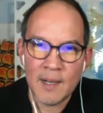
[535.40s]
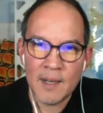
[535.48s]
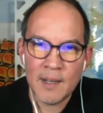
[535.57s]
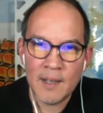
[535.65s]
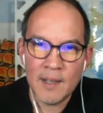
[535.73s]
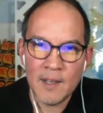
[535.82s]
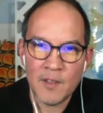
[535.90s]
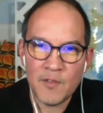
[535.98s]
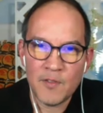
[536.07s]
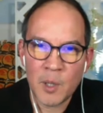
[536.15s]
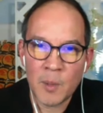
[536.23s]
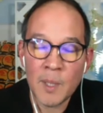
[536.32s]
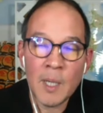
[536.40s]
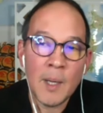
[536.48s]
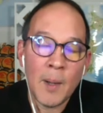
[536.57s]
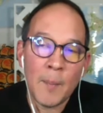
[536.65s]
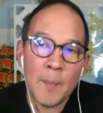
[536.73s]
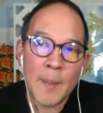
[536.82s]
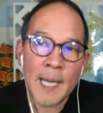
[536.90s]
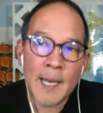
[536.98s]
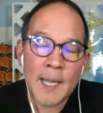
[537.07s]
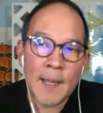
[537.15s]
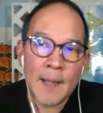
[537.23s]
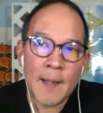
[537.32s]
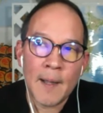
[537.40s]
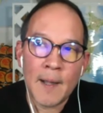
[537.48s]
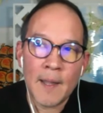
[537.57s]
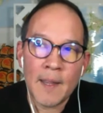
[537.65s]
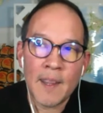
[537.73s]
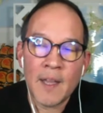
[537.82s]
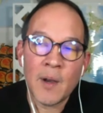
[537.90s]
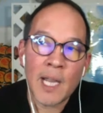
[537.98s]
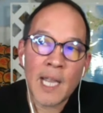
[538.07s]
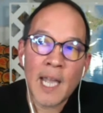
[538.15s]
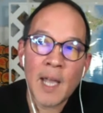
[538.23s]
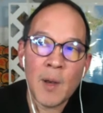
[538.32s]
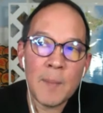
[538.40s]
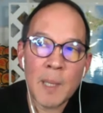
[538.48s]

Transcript: in the film. But there again,